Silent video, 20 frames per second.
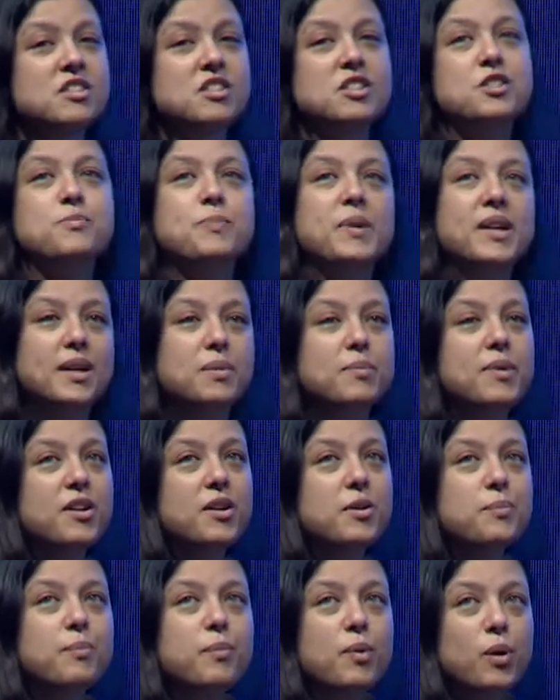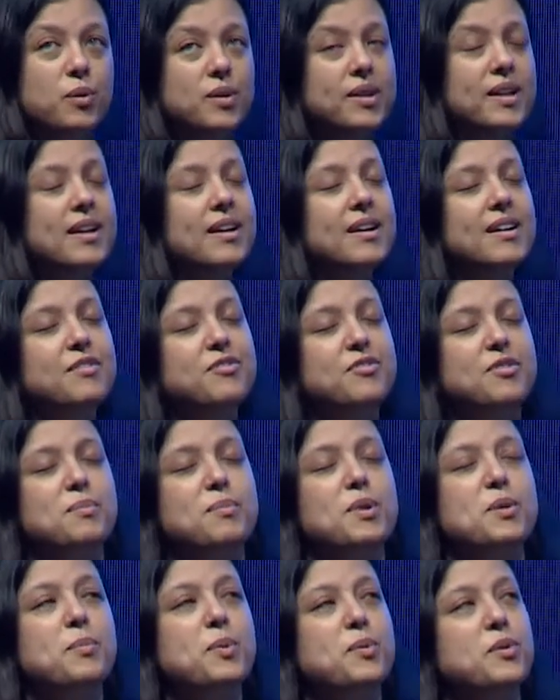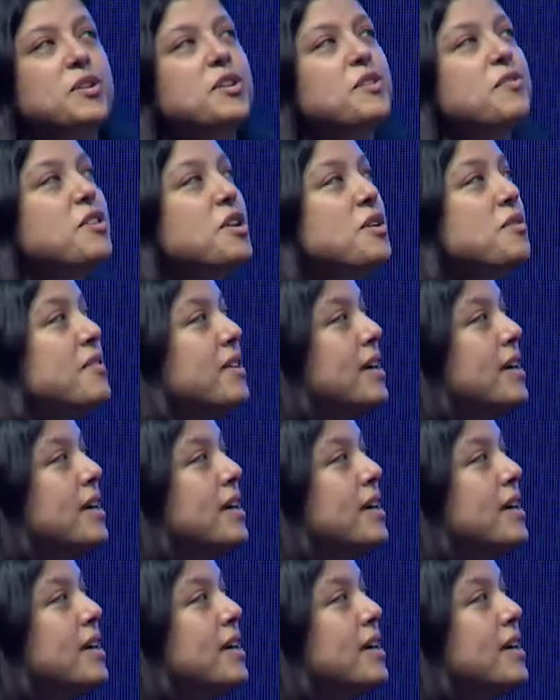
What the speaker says: speak about ammonia from the point of view of a